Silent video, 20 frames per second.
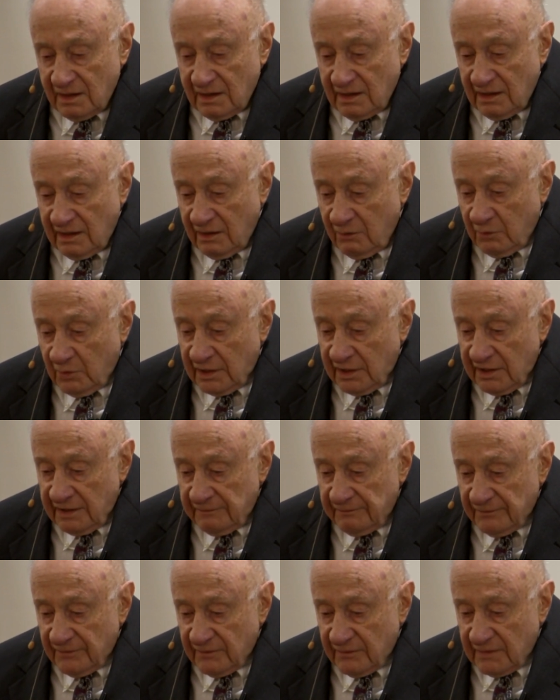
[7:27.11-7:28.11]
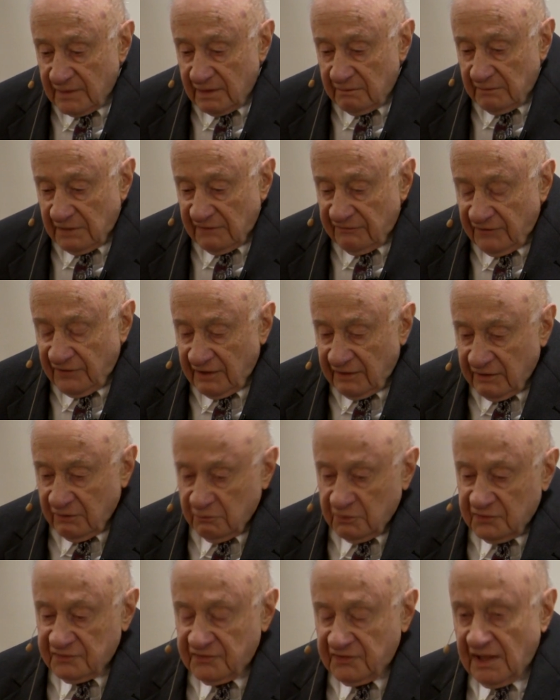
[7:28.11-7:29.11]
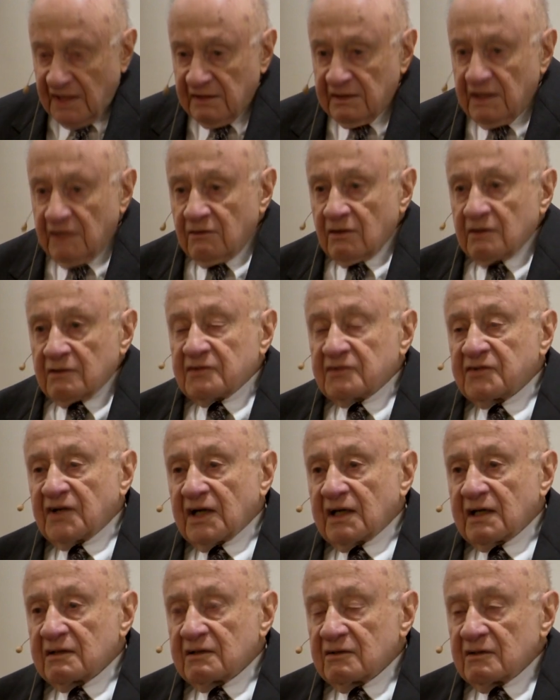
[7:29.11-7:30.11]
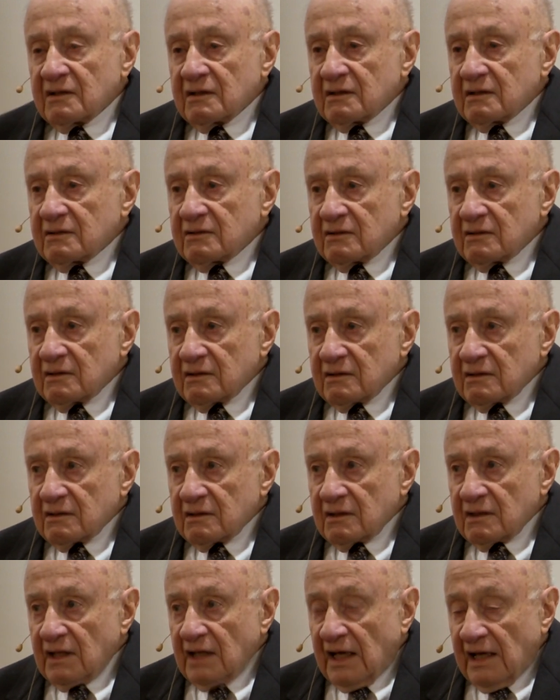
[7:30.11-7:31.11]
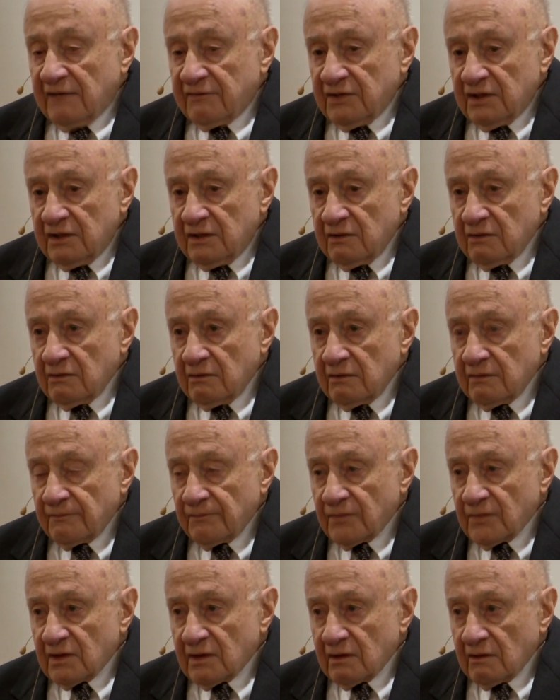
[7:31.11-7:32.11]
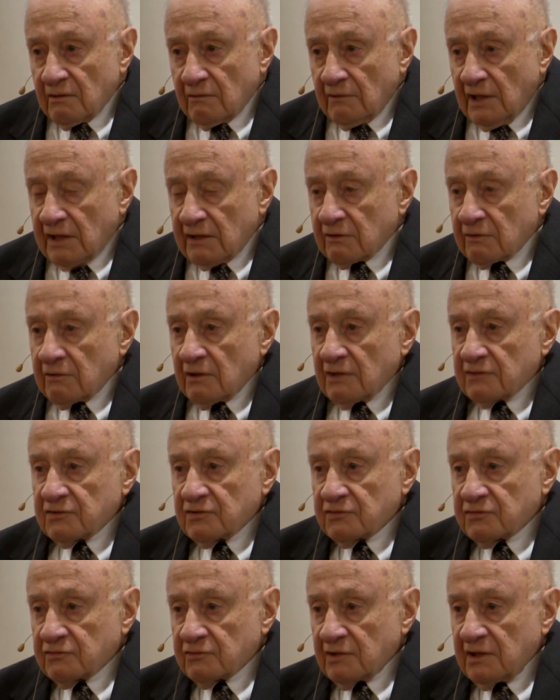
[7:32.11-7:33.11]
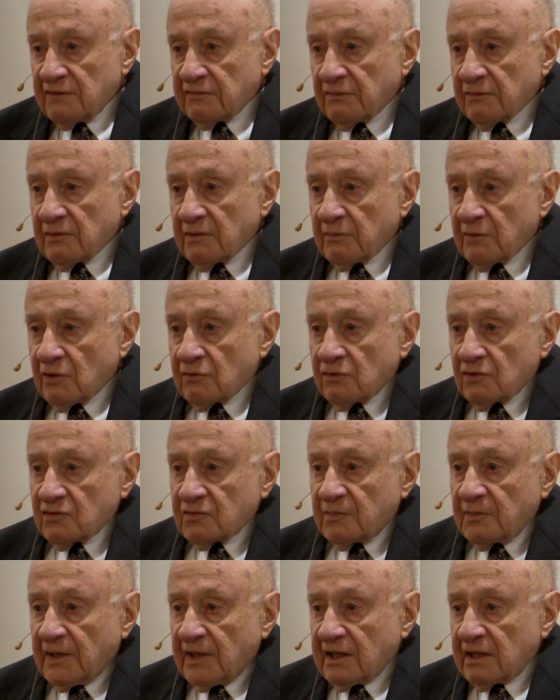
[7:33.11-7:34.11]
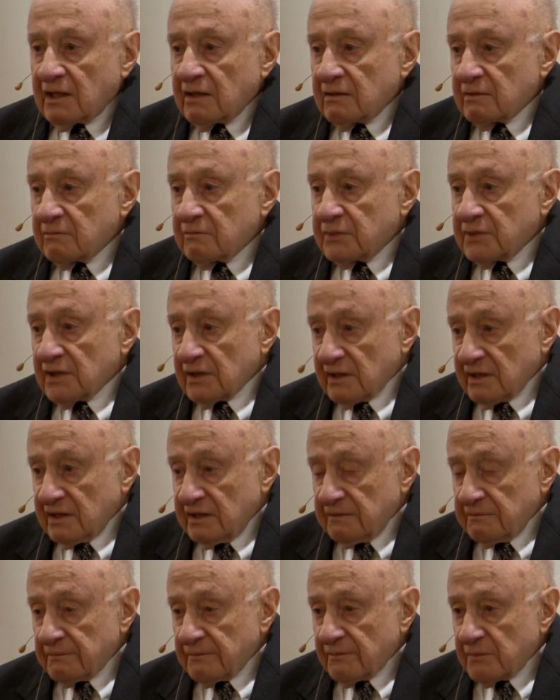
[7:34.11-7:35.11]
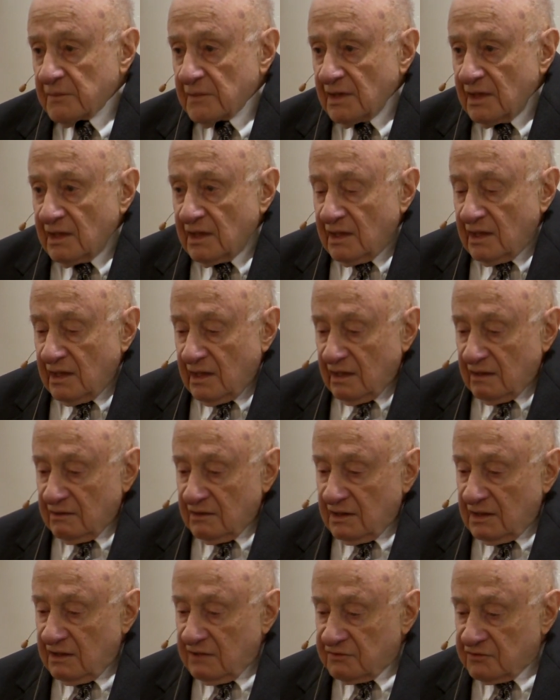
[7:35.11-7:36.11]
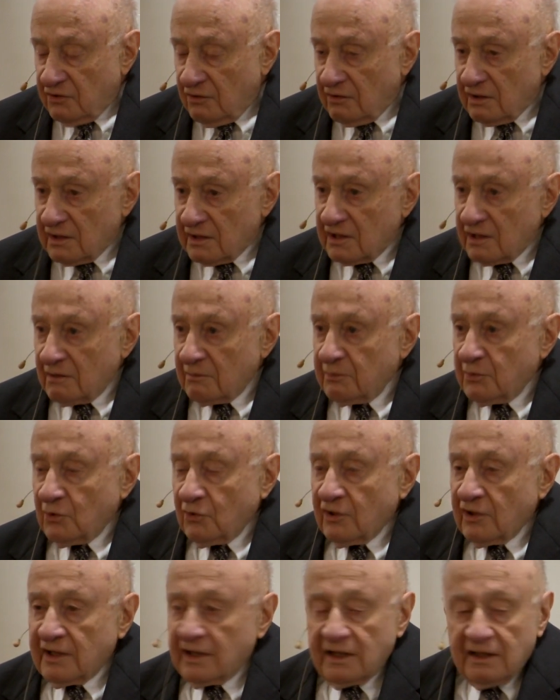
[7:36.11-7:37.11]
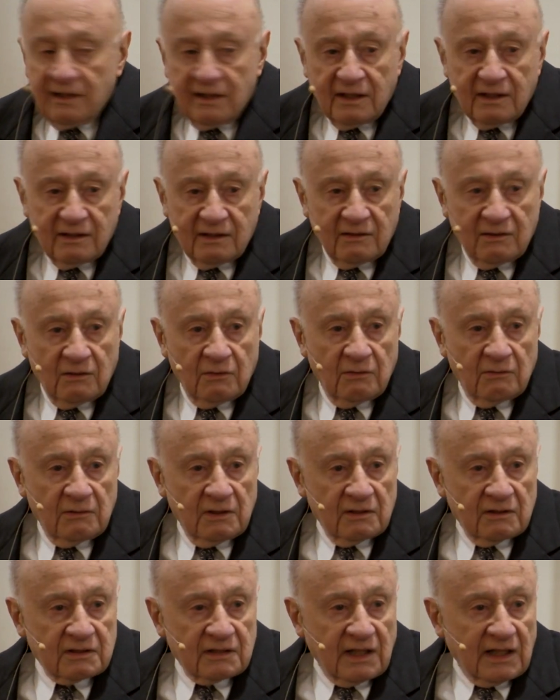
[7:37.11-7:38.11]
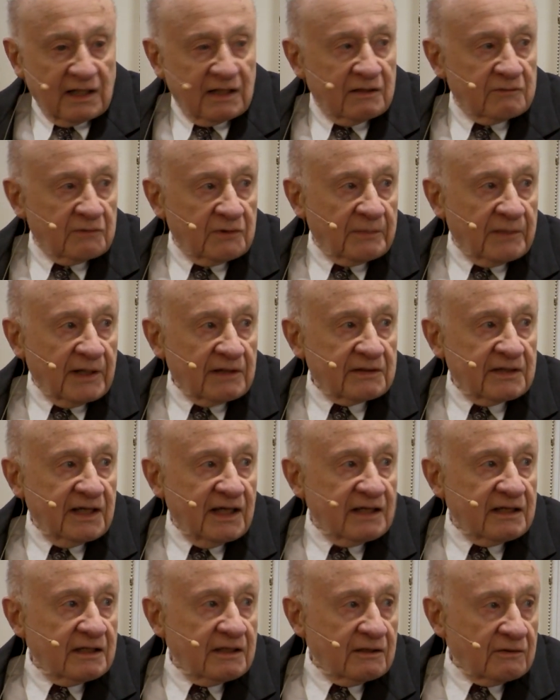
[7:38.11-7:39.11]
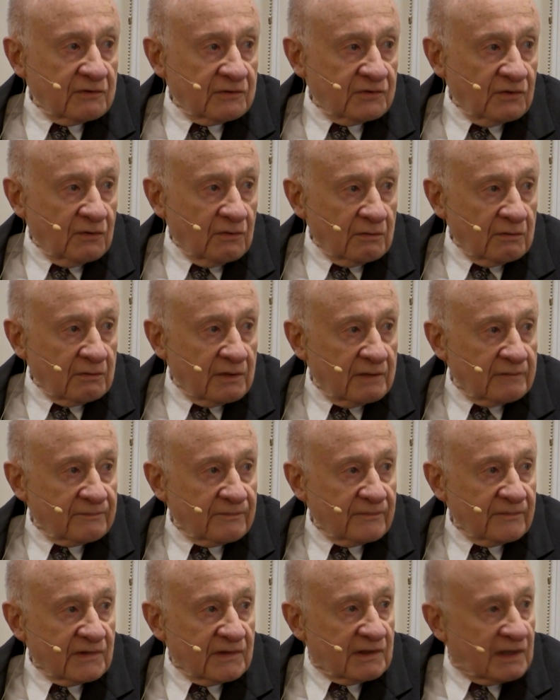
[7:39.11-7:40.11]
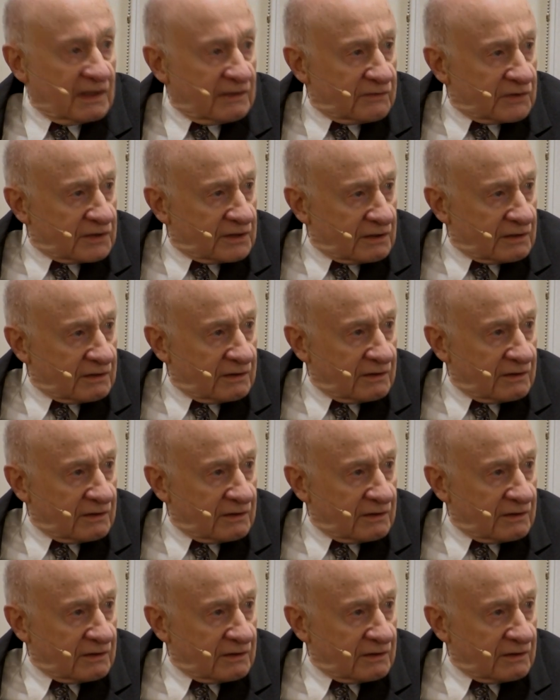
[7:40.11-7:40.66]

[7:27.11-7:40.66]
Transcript: Anyway, my father was standing on 2nd Avenue, right across the street from the Merchants Bank building. And he saw a little boy who looked like he was about 10 years old. Did I ever tell